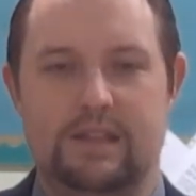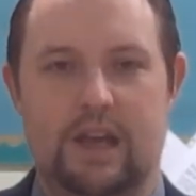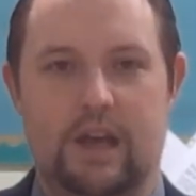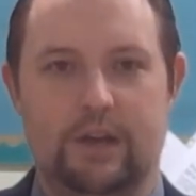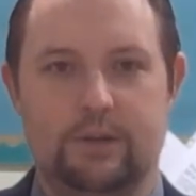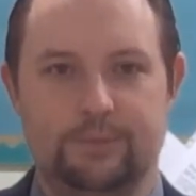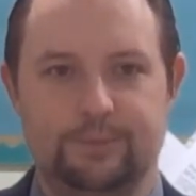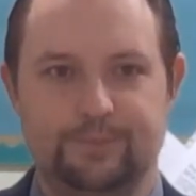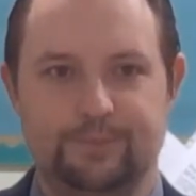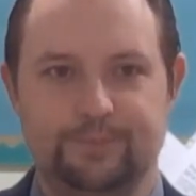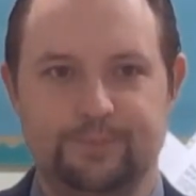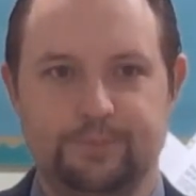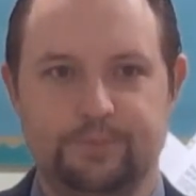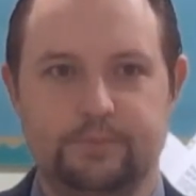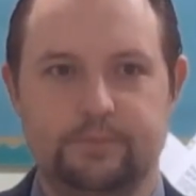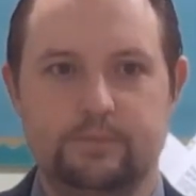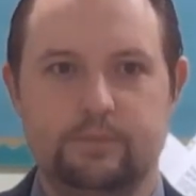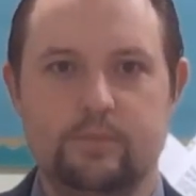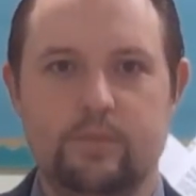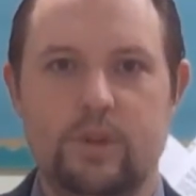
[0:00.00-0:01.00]
Right,
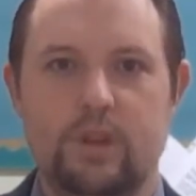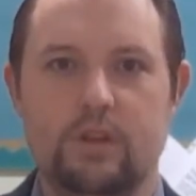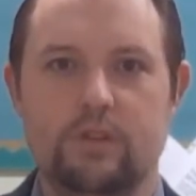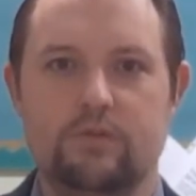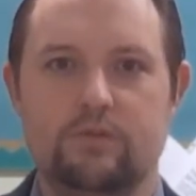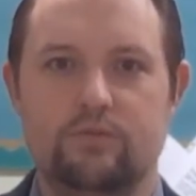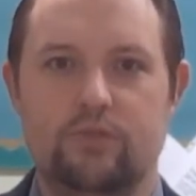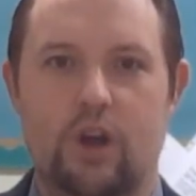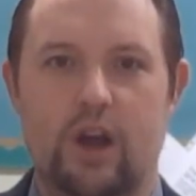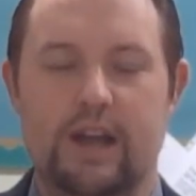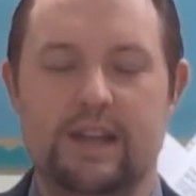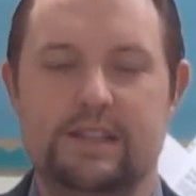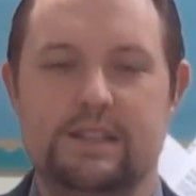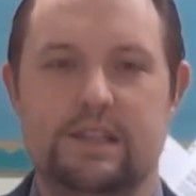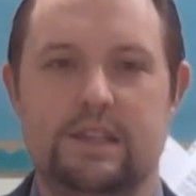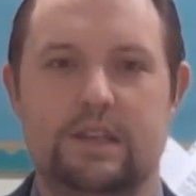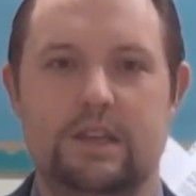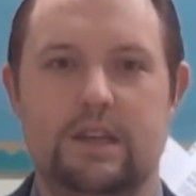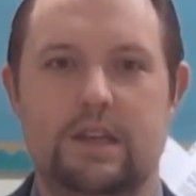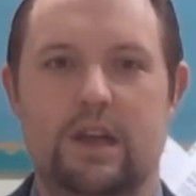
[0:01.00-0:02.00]
I look forward to
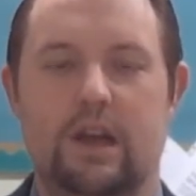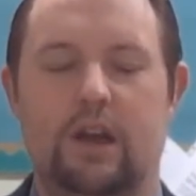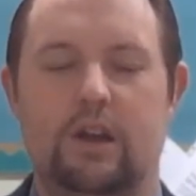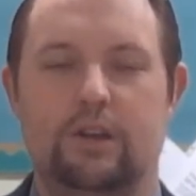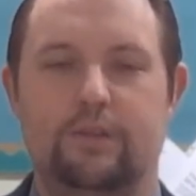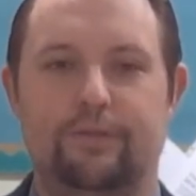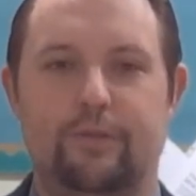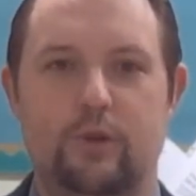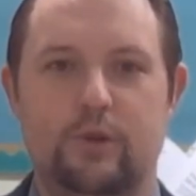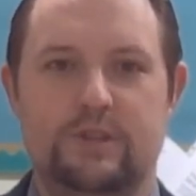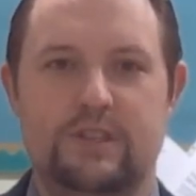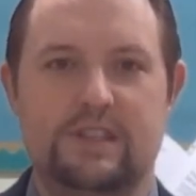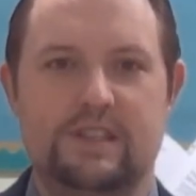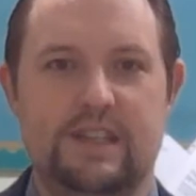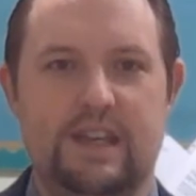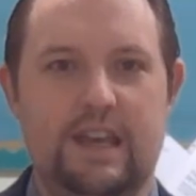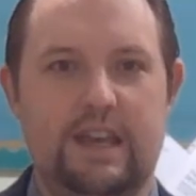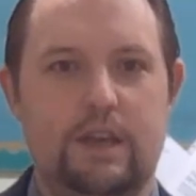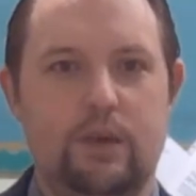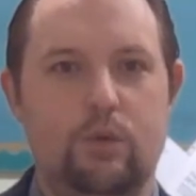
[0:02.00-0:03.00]
seeing you all next
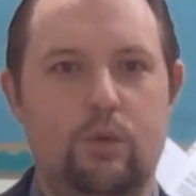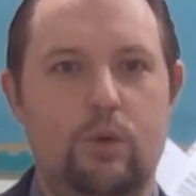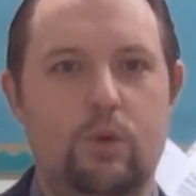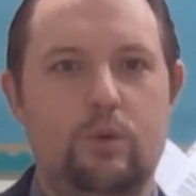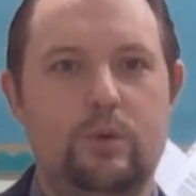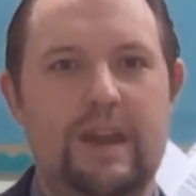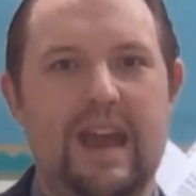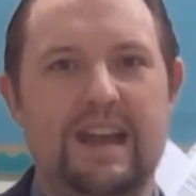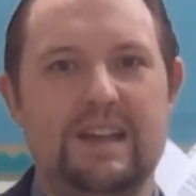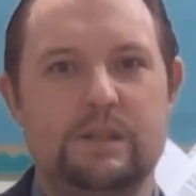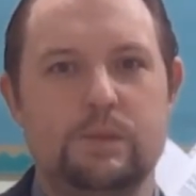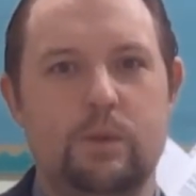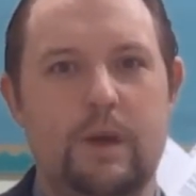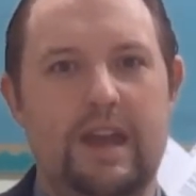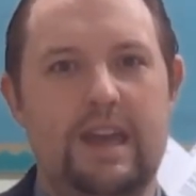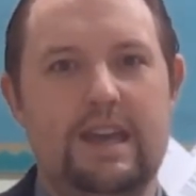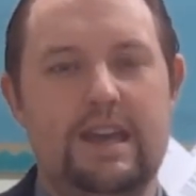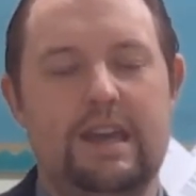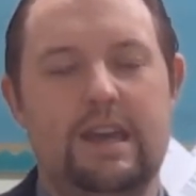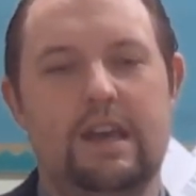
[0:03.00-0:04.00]
week. Learning
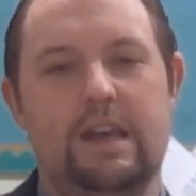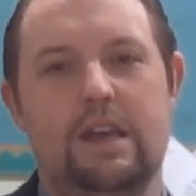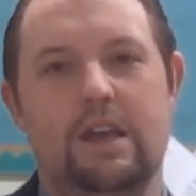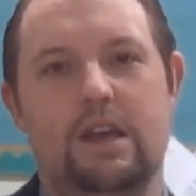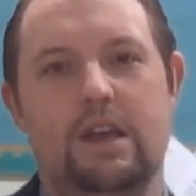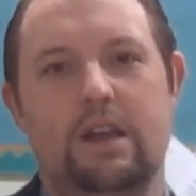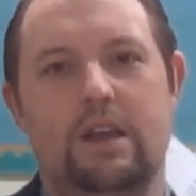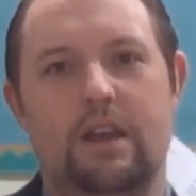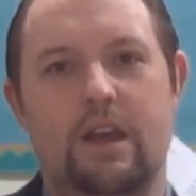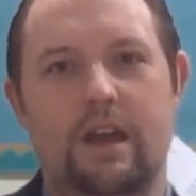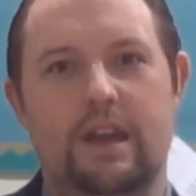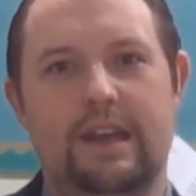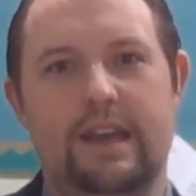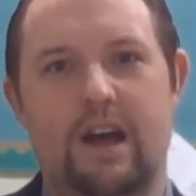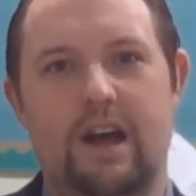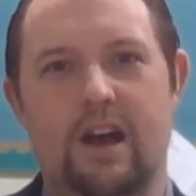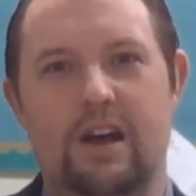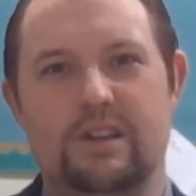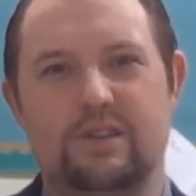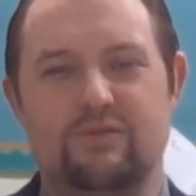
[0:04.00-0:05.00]
hard is really nice to
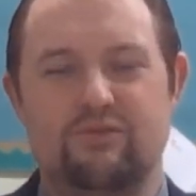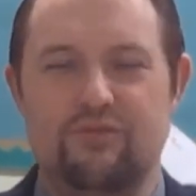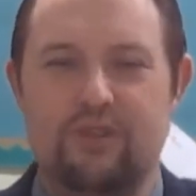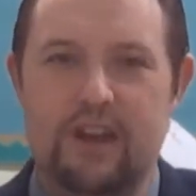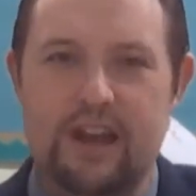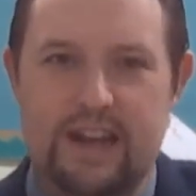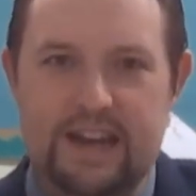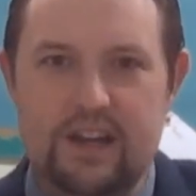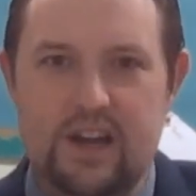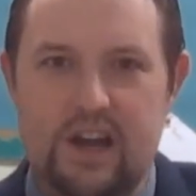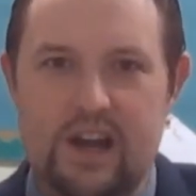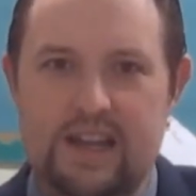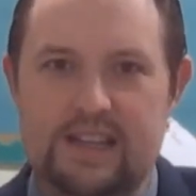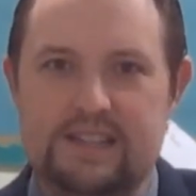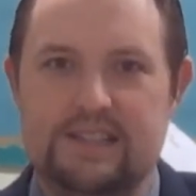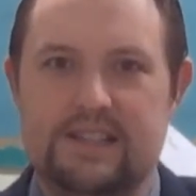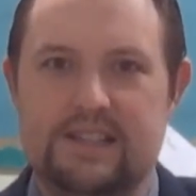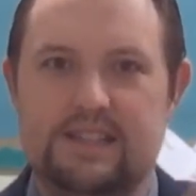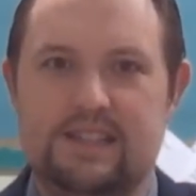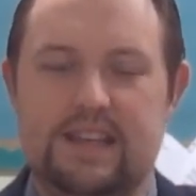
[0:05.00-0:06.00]
see that the sun's coming
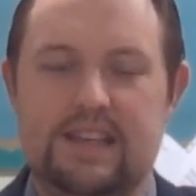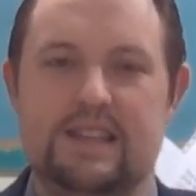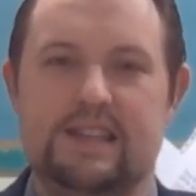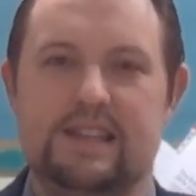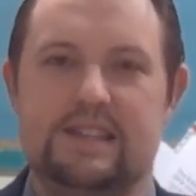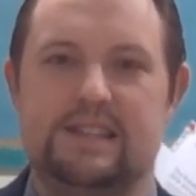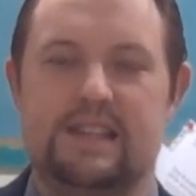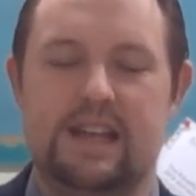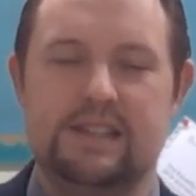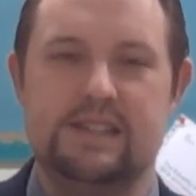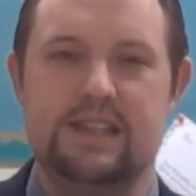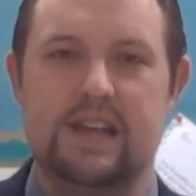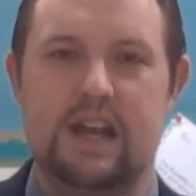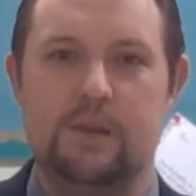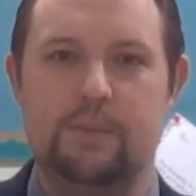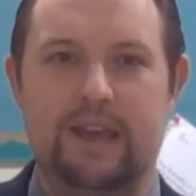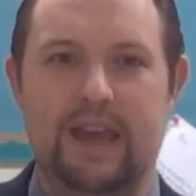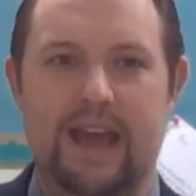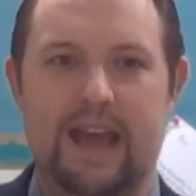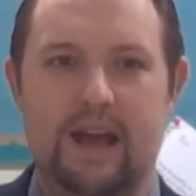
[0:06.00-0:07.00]
out, so keep
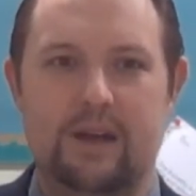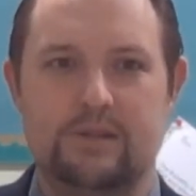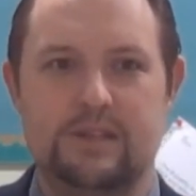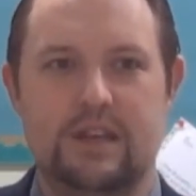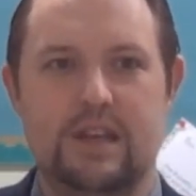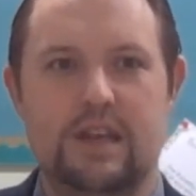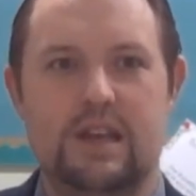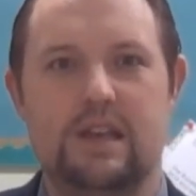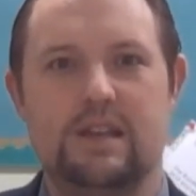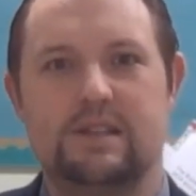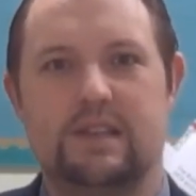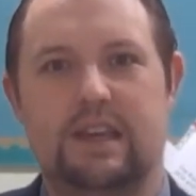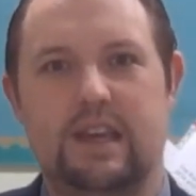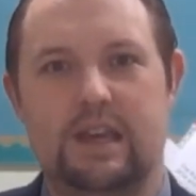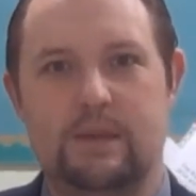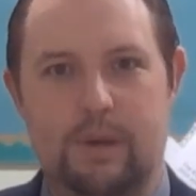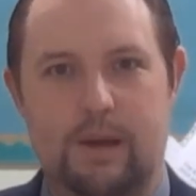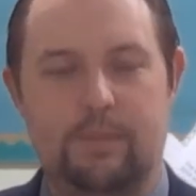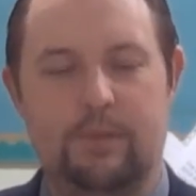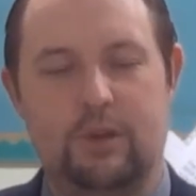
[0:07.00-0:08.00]
up the good work.
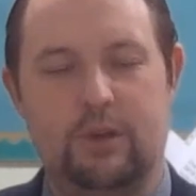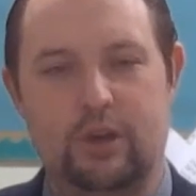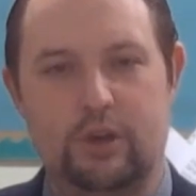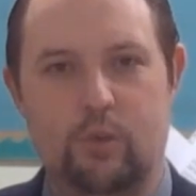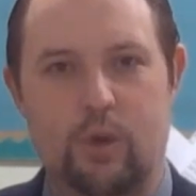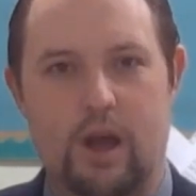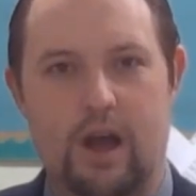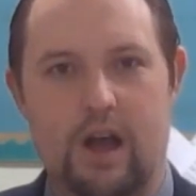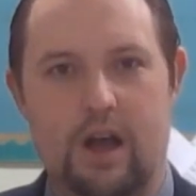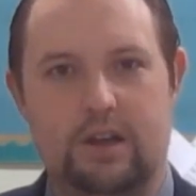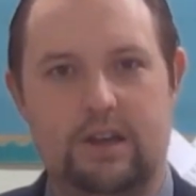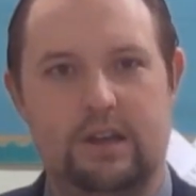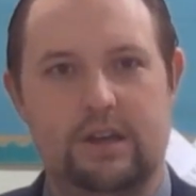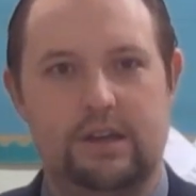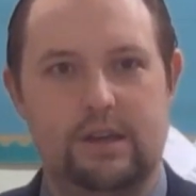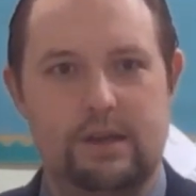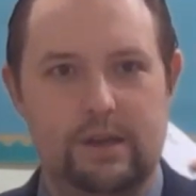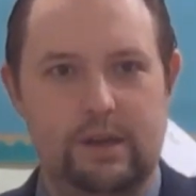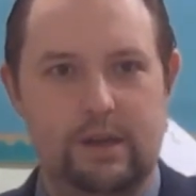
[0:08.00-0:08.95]
Bye!